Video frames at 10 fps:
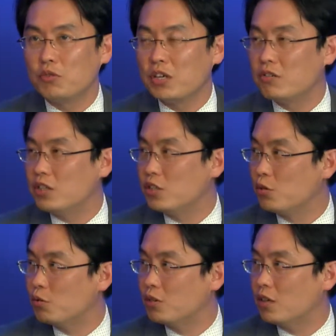quickly
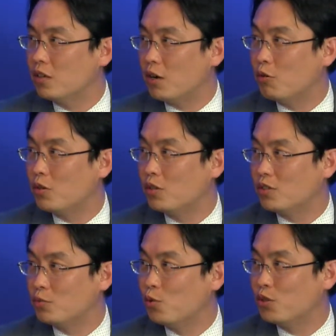showed
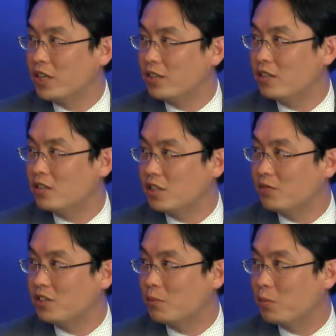our small data,
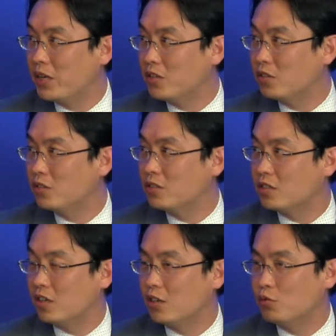17
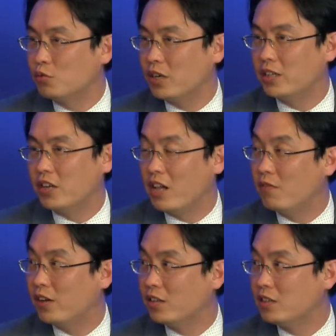patients who had
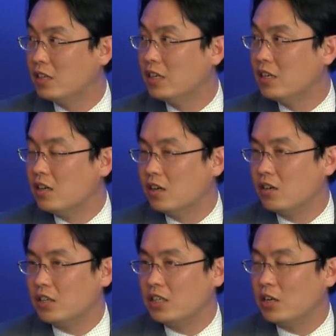
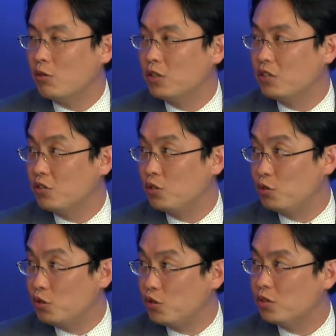LVAD in our
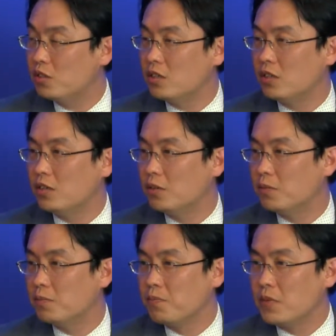institution.
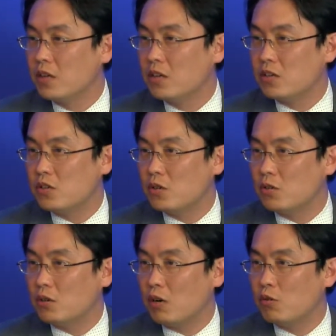
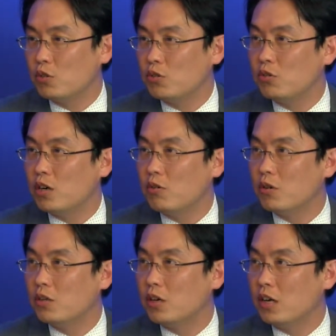So our
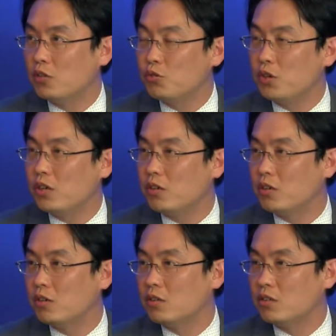
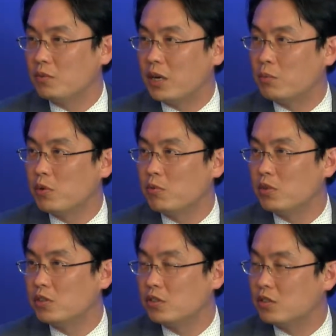2-year survival
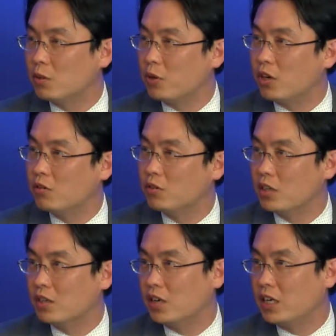was around
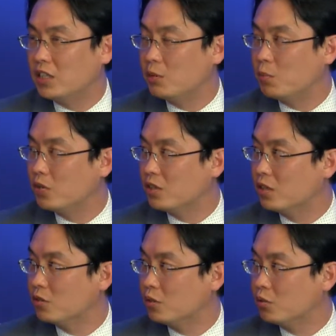
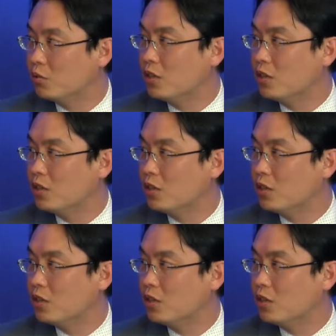80%, so